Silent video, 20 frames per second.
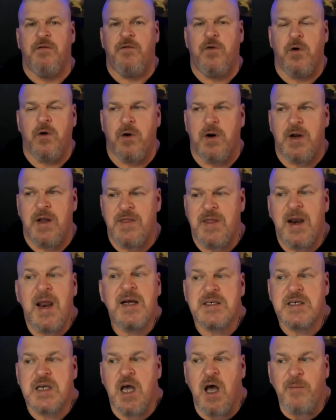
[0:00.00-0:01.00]
for in the
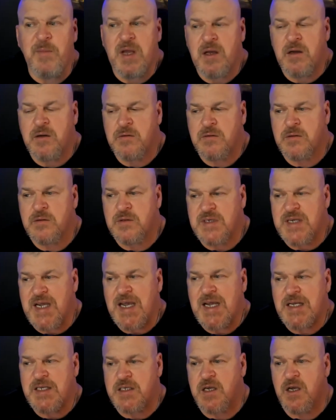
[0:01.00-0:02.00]
next coming
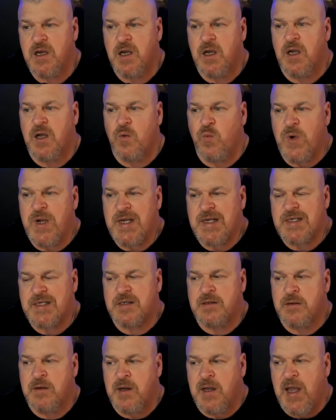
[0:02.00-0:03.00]
days,
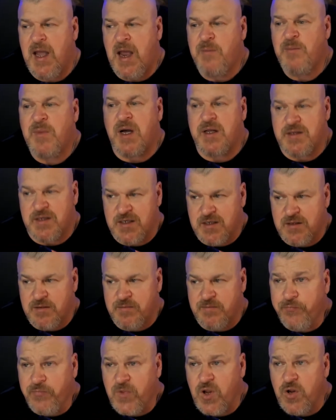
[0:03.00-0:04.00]
weeks, and months.
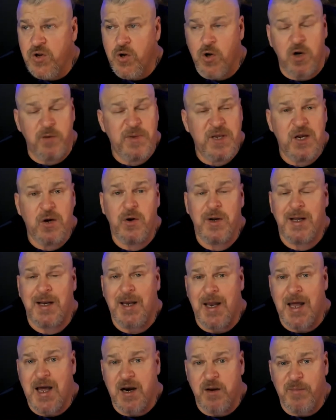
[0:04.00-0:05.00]
You're going to be hearing a
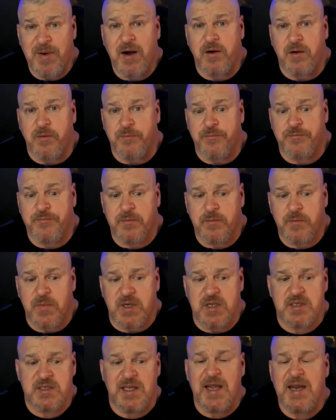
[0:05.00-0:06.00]
lot about him,
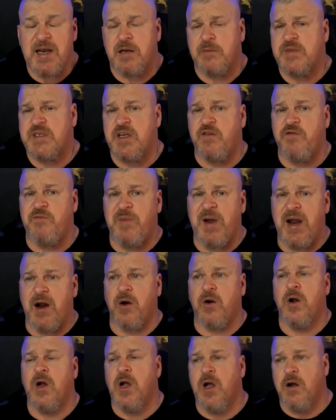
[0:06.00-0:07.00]
but he's laid himself
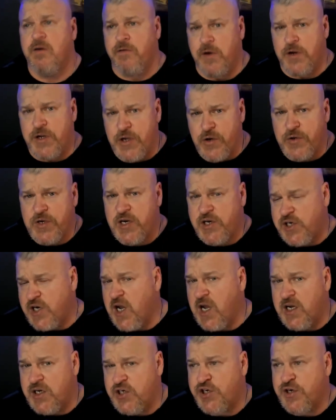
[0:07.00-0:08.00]
bare for you to
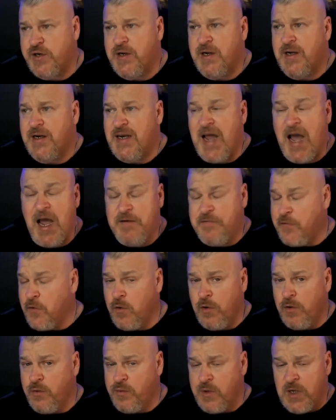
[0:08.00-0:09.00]
judge, not
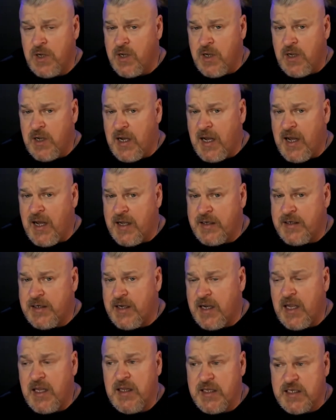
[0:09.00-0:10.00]
for uh,
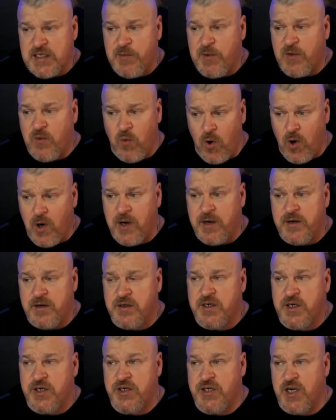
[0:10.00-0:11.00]
Elizabeth Warren
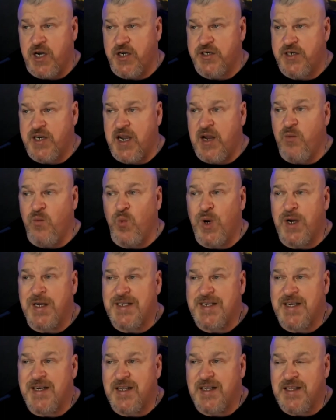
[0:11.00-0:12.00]
to judge. And what
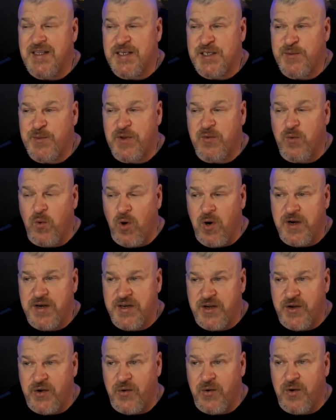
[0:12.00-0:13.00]
did Elizabeth Warren
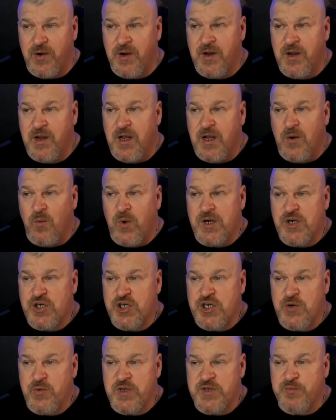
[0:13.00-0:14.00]
do when
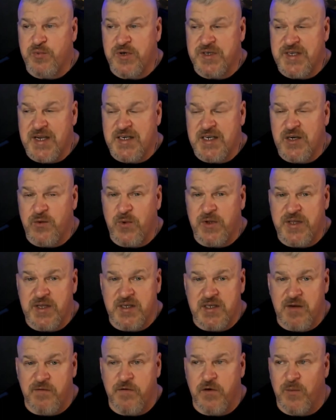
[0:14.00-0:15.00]
she was presented with
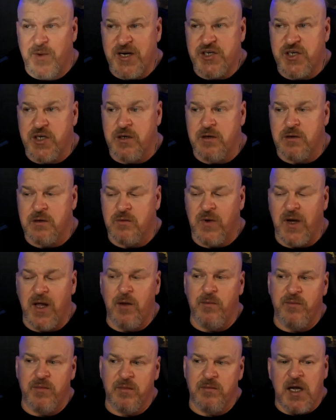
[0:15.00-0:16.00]
this information?
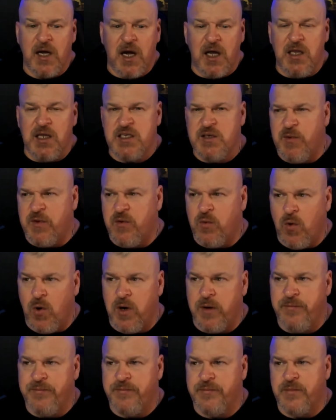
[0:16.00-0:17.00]
Well, Elizabeth
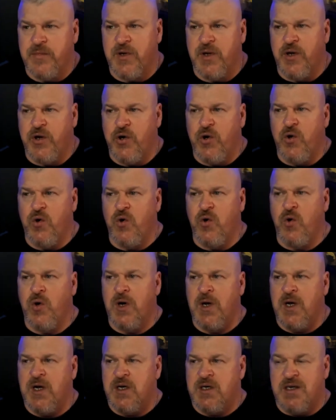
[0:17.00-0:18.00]
Warren, who
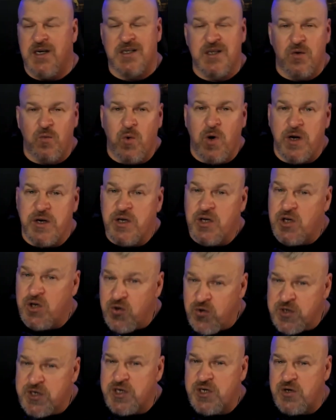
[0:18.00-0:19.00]
doesn't want
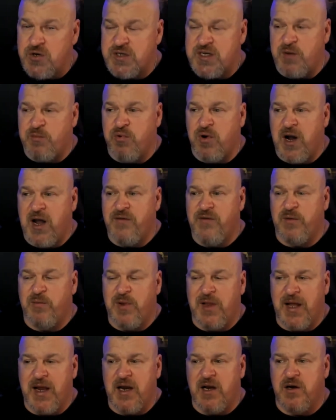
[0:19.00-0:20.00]
you to use a private
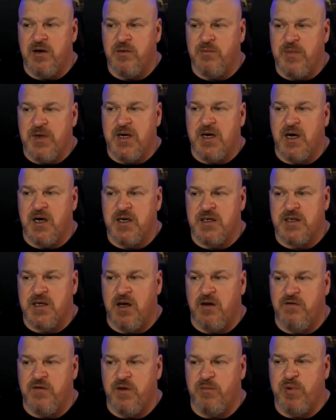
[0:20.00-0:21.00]
plane because
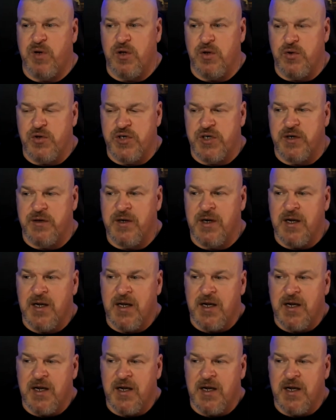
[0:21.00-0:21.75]
of the pollution,